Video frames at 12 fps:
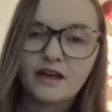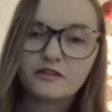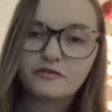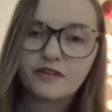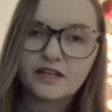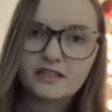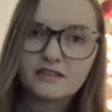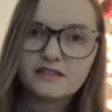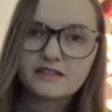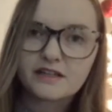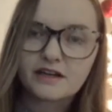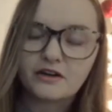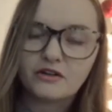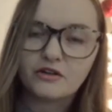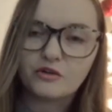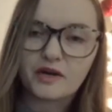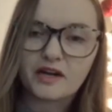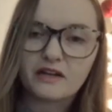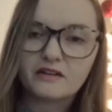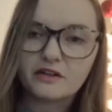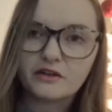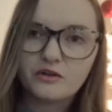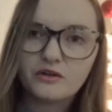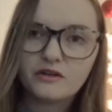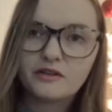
A rating scale or a clinical